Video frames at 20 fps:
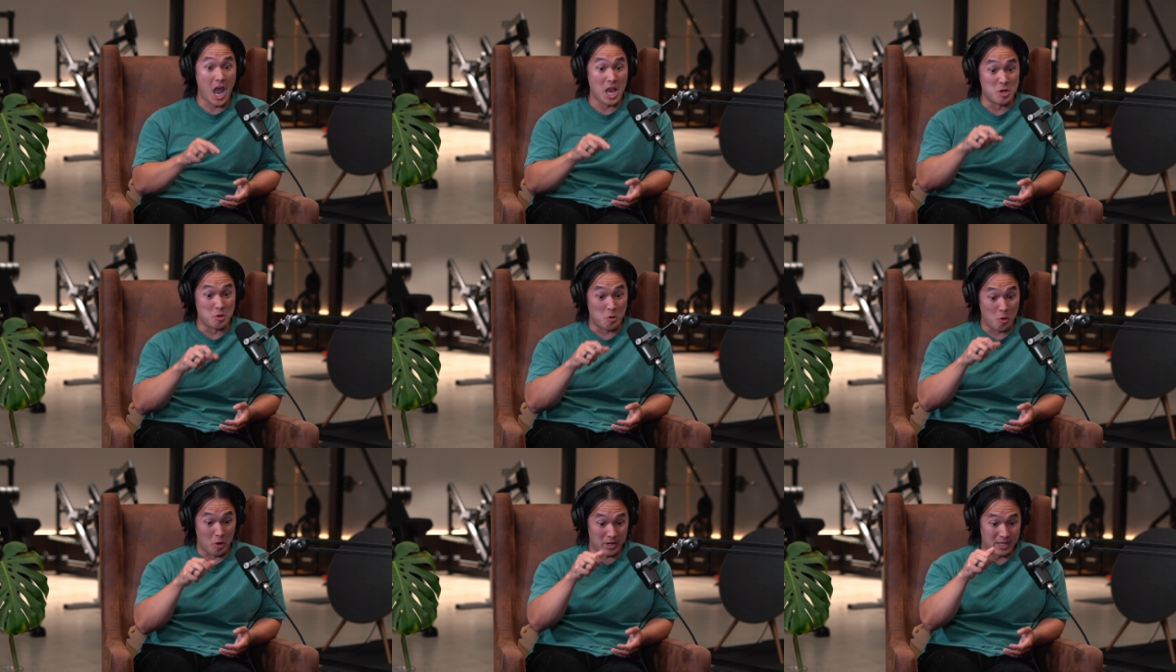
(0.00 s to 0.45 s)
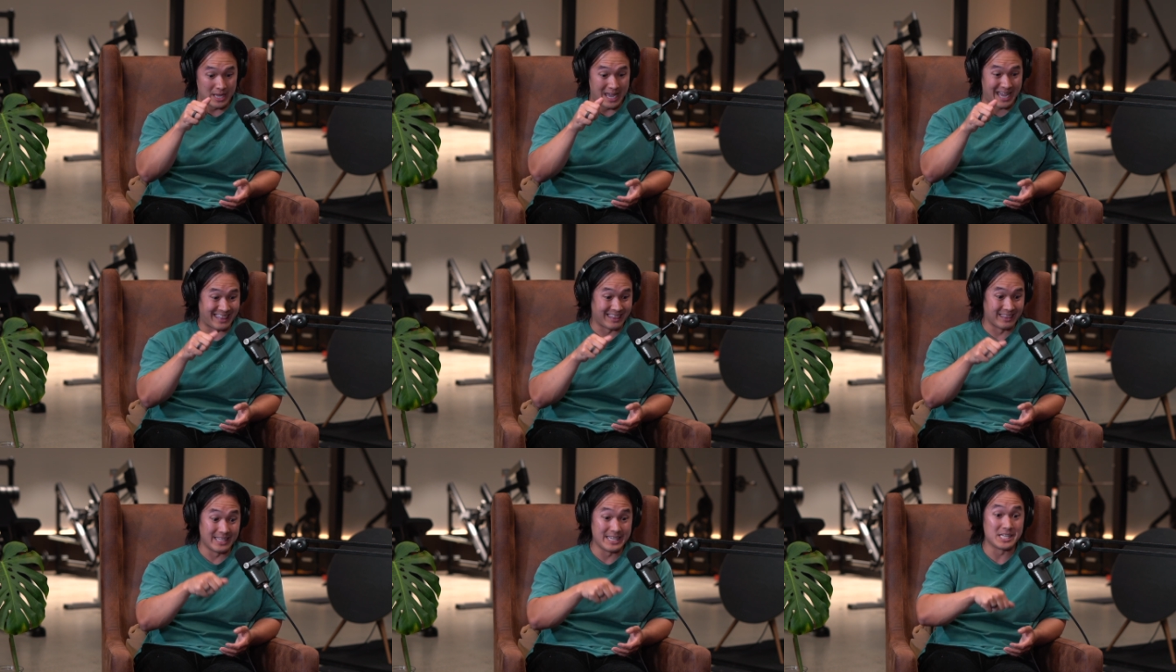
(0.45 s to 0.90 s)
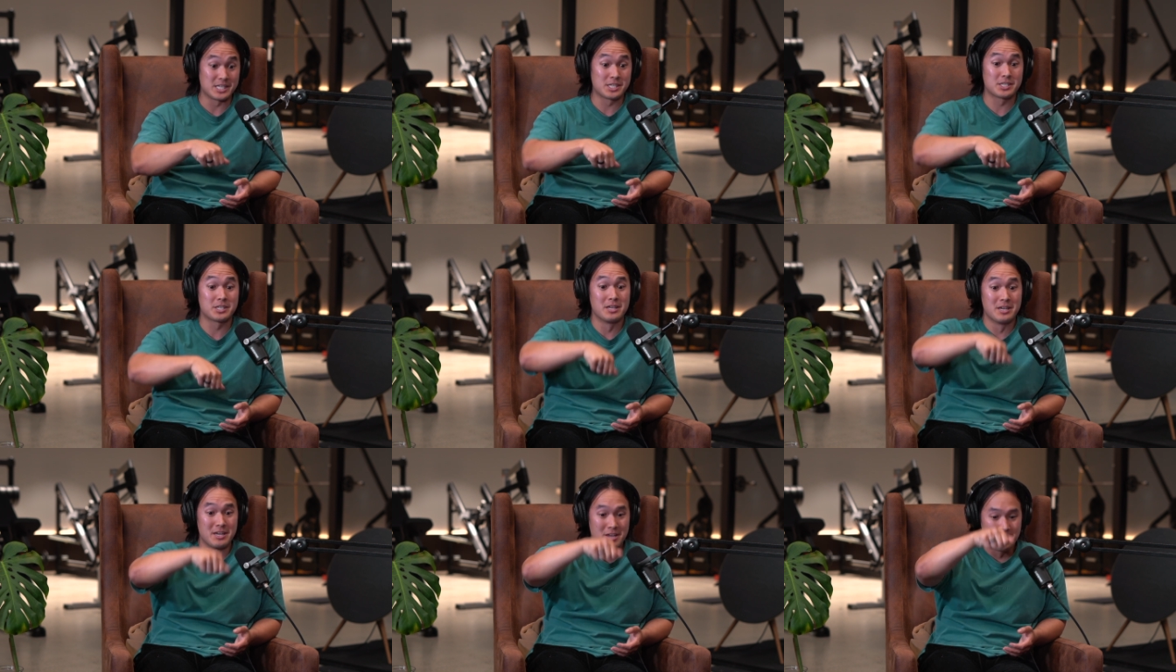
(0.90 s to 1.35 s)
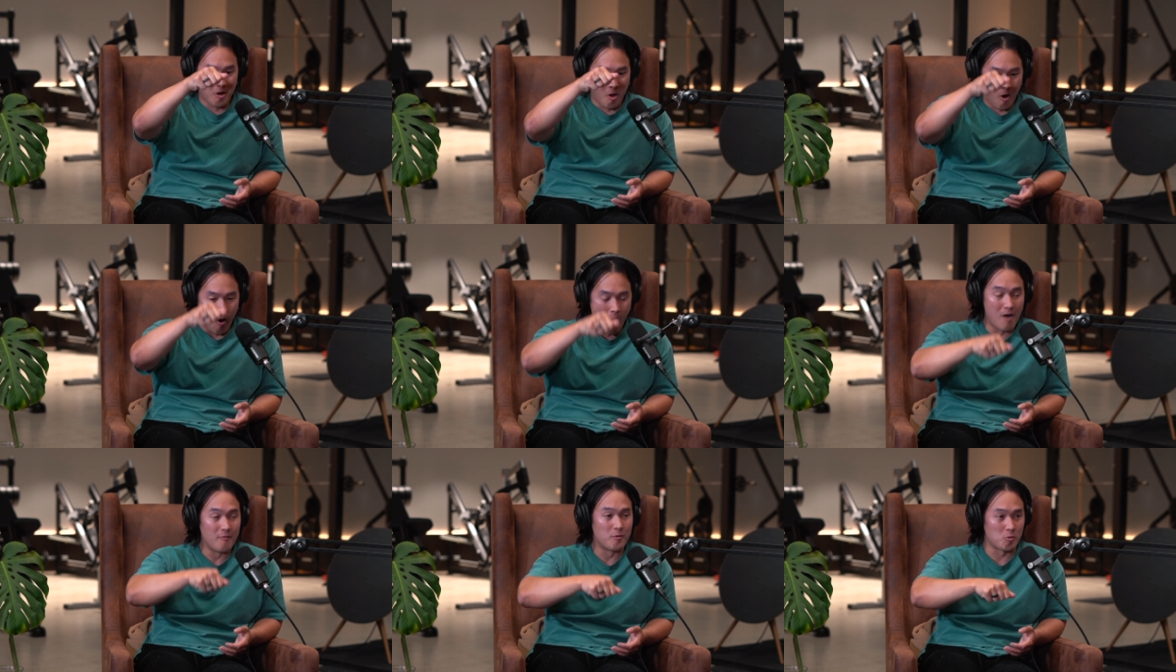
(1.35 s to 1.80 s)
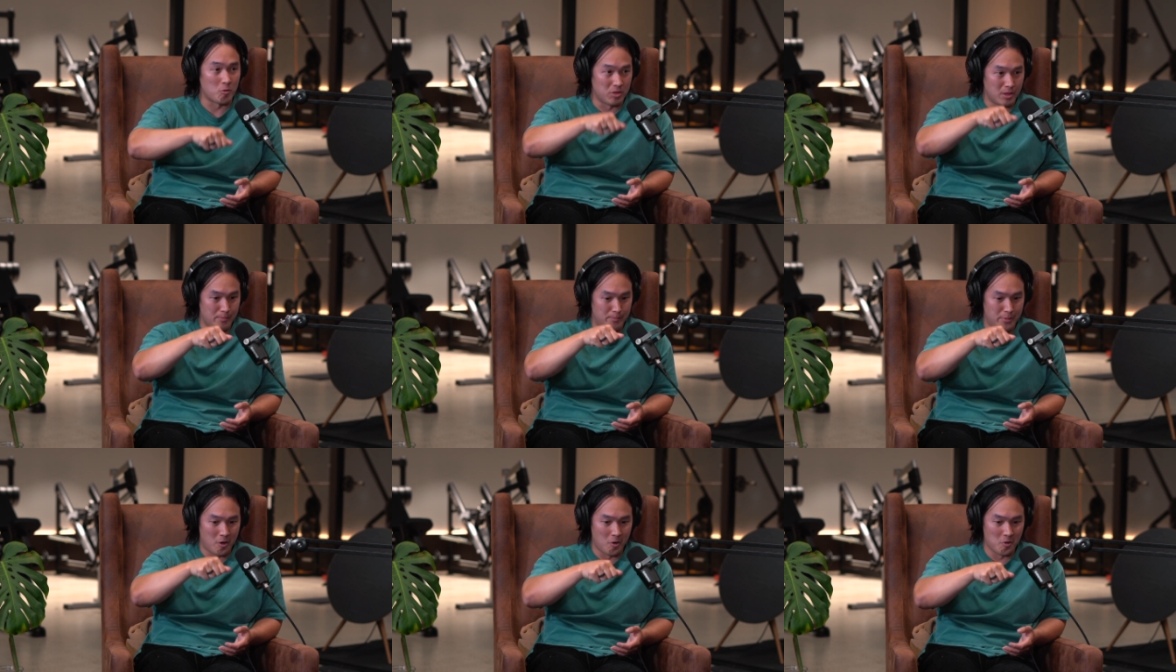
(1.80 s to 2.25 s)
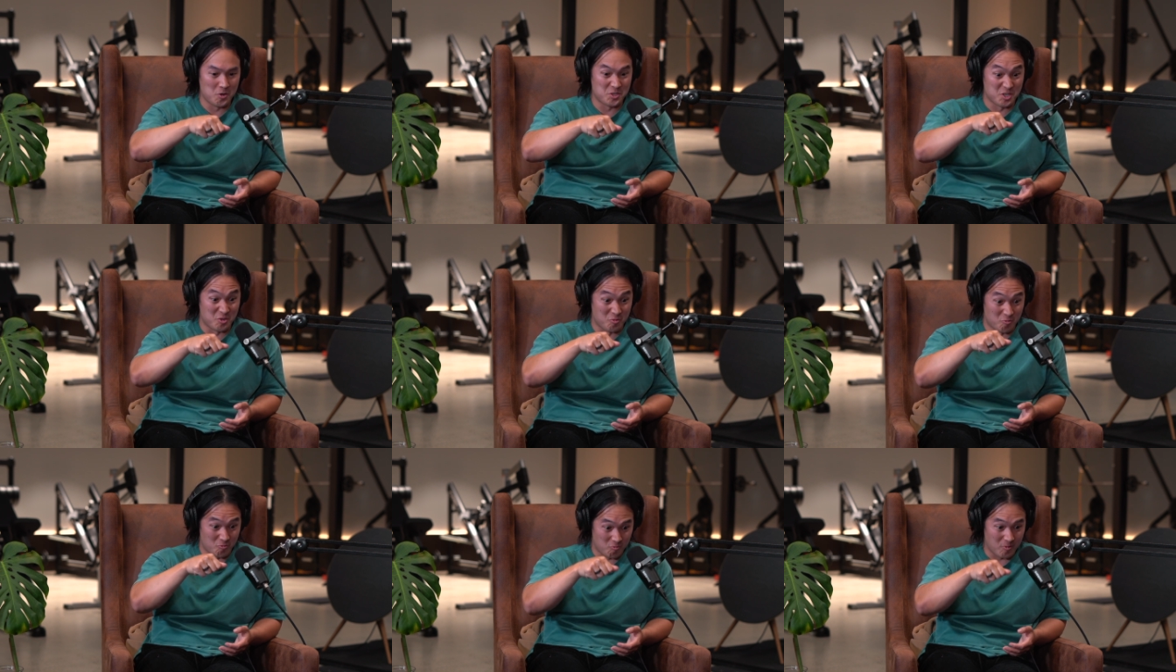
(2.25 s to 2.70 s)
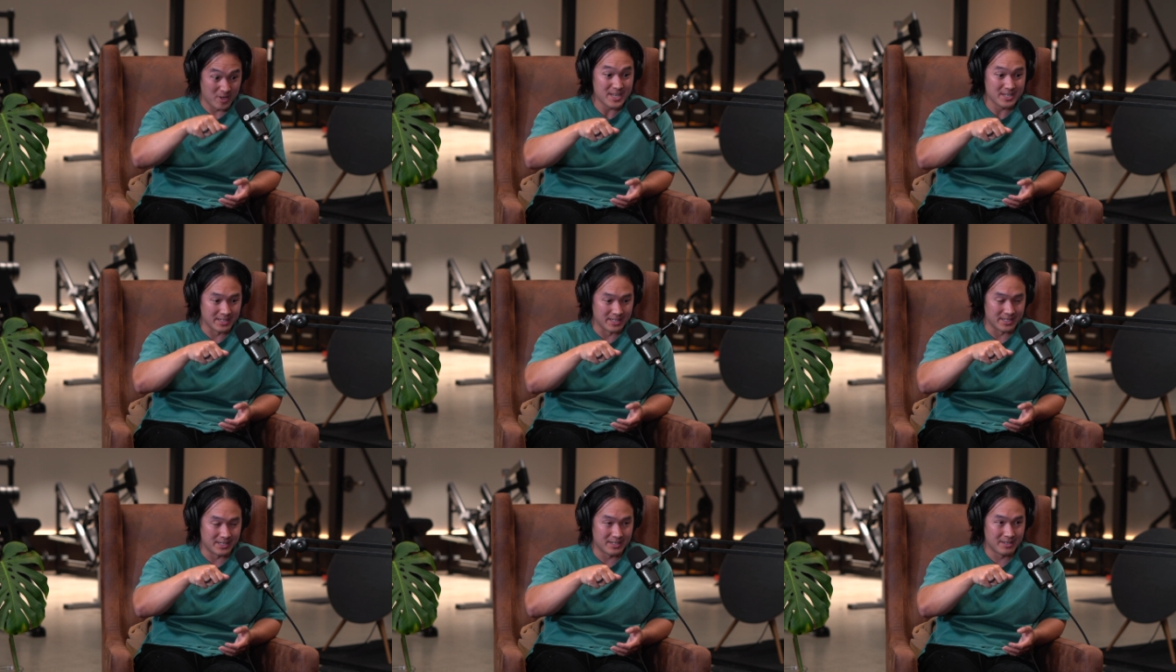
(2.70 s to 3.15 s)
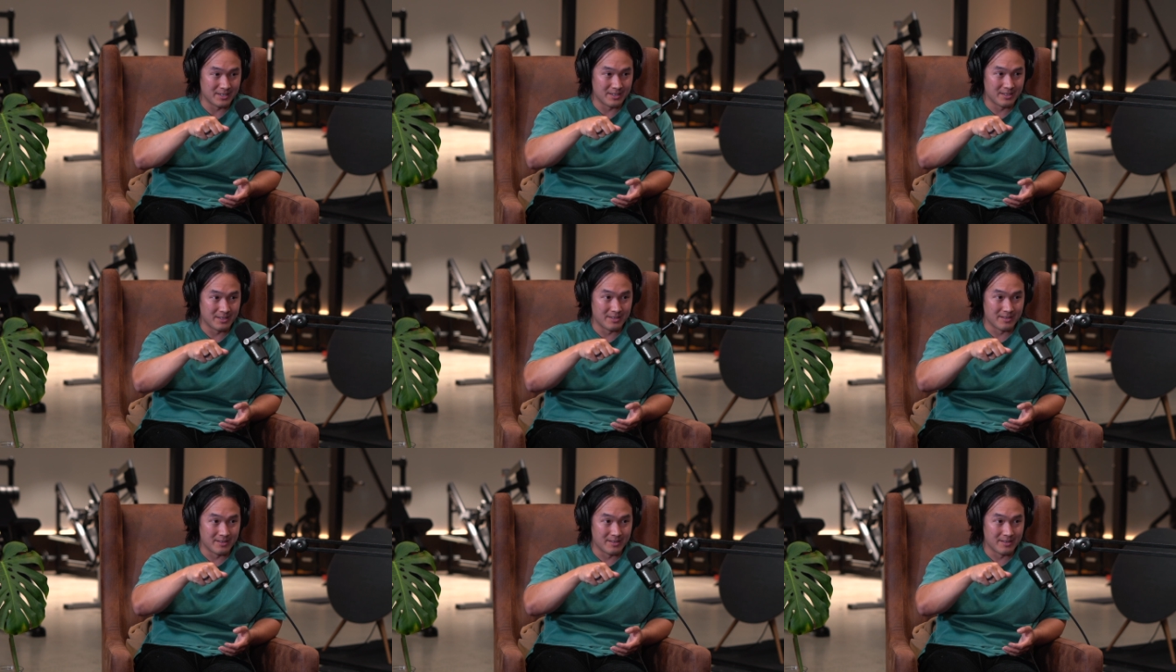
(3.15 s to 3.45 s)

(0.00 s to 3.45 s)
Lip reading: and you got to at least hover on the post and read it.